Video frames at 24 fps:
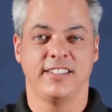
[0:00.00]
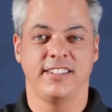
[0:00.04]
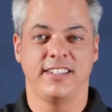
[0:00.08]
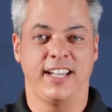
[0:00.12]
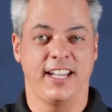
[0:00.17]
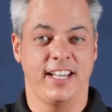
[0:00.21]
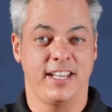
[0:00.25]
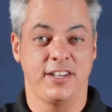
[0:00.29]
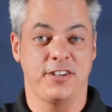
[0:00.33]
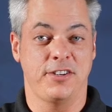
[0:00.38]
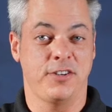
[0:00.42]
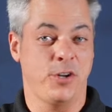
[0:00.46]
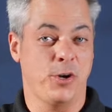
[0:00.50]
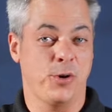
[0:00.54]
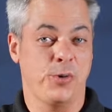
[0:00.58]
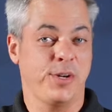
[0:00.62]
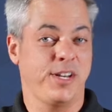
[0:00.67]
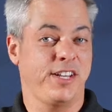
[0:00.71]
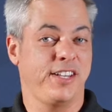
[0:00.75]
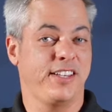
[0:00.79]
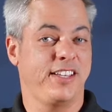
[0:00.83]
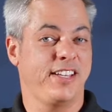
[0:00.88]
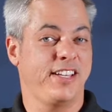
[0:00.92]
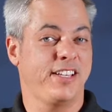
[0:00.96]
and no one
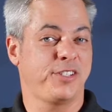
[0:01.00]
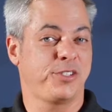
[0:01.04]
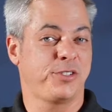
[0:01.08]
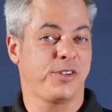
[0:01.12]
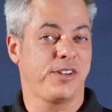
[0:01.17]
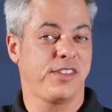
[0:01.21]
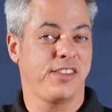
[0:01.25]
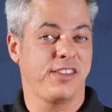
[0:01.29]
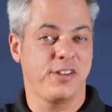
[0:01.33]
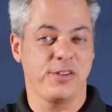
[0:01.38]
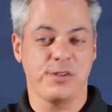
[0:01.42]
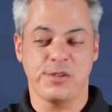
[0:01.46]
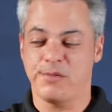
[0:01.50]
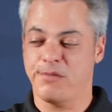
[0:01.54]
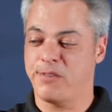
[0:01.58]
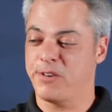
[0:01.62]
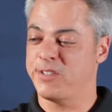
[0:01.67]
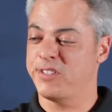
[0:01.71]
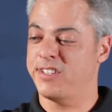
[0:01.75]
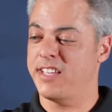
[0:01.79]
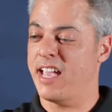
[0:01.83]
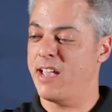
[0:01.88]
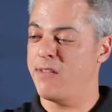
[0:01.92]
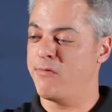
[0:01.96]
in the history of the
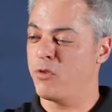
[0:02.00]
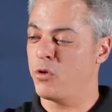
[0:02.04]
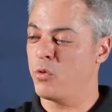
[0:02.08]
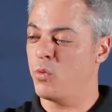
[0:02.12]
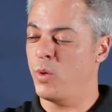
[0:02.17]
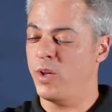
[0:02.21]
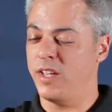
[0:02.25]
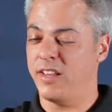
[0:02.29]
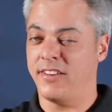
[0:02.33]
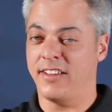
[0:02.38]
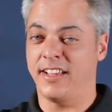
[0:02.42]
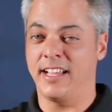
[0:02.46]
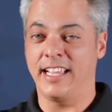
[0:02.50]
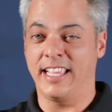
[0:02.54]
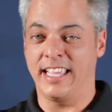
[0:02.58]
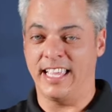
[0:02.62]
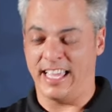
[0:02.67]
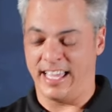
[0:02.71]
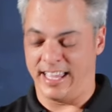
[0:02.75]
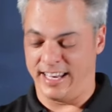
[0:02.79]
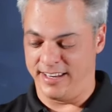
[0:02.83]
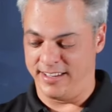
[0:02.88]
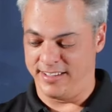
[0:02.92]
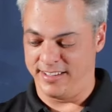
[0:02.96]
universe ever will
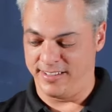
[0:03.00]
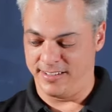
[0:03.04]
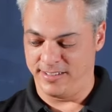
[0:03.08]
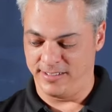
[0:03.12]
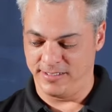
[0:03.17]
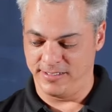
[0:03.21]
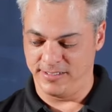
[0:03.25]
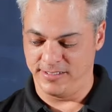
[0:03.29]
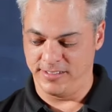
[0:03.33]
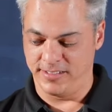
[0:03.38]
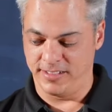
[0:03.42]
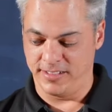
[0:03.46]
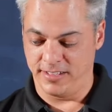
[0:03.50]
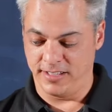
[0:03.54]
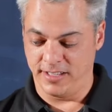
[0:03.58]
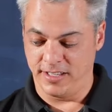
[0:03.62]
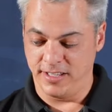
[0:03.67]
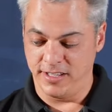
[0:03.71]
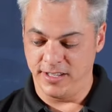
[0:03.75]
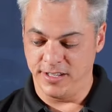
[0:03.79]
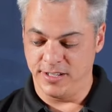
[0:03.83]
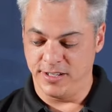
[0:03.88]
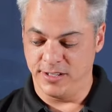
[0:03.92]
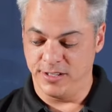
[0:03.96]
again.
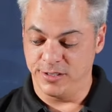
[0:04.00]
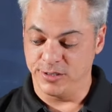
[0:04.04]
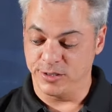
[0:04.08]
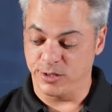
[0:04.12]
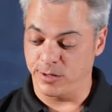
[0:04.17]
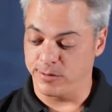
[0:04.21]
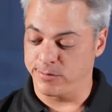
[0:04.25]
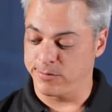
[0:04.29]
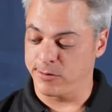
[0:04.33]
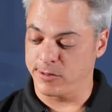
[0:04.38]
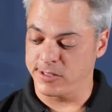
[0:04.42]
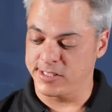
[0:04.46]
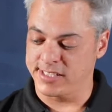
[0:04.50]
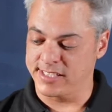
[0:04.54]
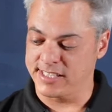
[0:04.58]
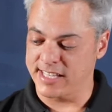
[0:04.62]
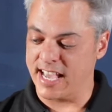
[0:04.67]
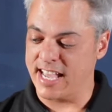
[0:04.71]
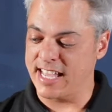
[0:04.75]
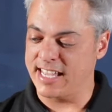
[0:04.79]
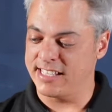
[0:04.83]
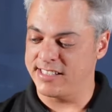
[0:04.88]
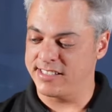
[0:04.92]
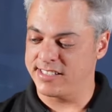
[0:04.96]
So for
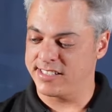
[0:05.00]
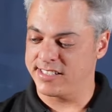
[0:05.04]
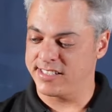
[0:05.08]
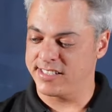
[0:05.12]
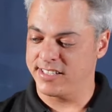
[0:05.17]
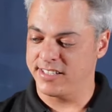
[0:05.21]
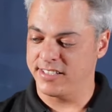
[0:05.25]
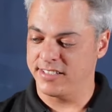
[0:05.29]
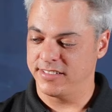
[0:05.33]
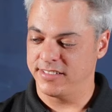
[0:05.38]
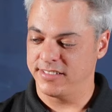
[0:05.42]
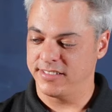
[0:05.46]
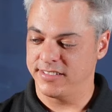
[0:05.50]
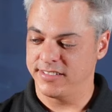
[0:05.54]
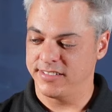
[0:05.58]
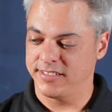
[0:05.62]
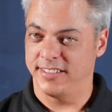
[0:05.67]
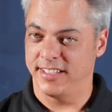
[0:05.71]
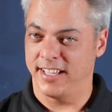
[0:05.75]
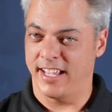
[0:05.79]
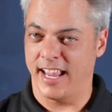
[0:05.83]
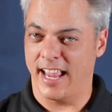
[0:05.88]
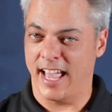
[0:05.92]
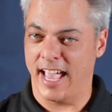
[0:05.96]
science,
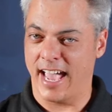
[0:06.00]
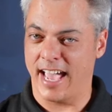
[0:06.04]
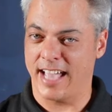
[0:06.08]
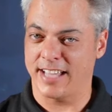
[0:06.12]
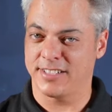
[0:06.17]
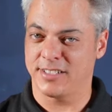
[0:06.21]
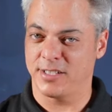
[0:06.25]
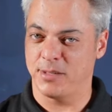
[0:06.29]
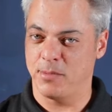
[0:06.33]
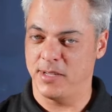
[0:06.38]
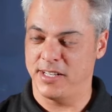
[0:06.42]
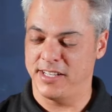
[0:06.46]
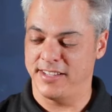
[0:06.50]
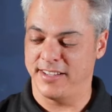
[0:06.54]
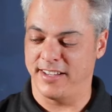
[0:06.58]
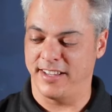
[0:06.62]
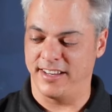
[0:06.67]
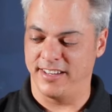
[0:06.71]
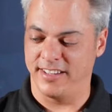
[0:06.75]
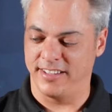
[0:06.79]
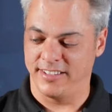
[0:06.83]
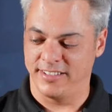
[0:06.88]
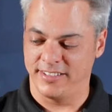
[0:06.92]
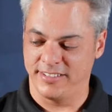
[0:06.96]
it has to be
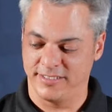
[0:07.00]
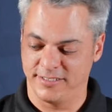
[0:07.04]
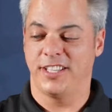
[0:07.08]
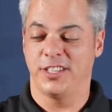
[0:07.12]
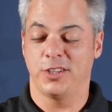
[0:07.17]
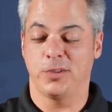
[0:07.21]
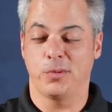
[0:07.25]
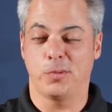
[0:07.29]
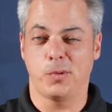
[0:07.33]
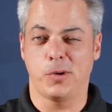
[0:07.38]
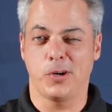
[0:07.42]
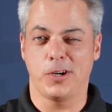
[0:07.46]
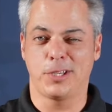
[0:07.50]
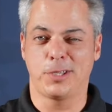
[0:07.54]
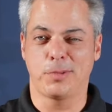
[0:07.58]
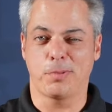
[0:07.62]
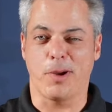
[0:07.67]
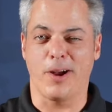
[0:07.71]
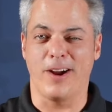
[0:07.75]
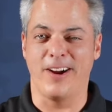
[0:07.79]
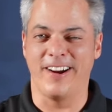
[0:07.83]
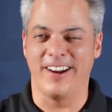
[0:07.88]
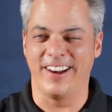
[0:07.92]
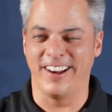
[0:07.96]
done. The worst
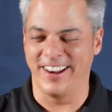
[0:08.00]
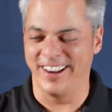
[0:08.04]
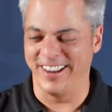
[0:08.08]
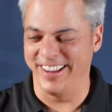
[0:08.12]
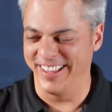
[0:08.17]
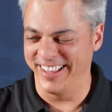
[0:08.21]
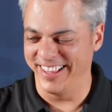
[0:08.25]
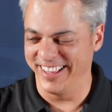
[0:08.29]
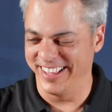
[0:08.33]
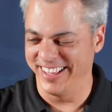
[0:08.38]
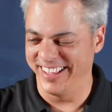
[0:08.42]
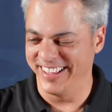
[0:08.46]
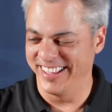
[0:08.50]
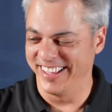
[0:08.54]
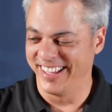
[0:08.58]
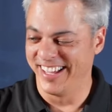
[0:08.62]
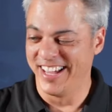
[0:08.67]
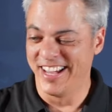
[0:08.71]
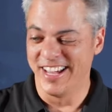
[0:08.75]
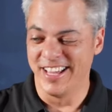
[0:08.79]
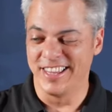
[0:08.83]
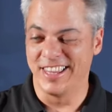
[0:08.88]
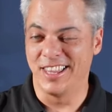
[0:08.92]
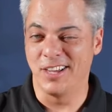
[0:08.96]

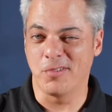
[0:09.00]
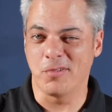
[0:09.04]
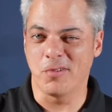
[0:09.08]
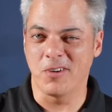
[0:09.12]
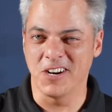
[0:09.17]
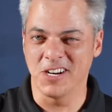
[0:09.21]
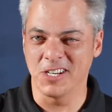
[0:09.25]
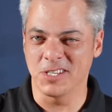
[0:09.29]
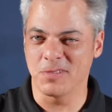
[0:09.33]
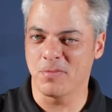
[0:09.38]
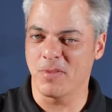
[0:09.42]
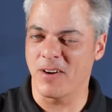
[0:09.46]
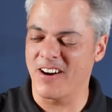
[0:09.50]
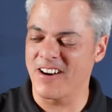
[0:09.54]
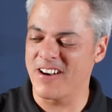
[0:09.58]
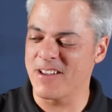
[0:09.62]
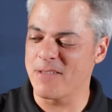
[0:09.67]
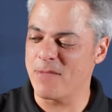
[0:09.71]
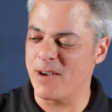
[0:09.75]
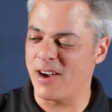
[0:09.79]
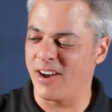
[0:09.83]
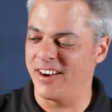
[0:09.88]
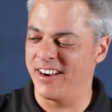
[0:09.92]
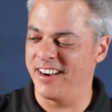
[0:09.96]
part
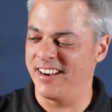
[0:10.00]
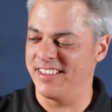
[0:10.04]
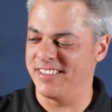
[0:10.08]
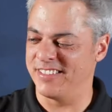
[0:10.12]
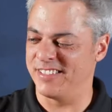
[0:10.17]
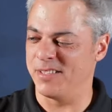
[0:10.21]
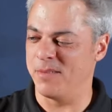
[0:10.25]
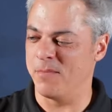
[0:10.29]
about it is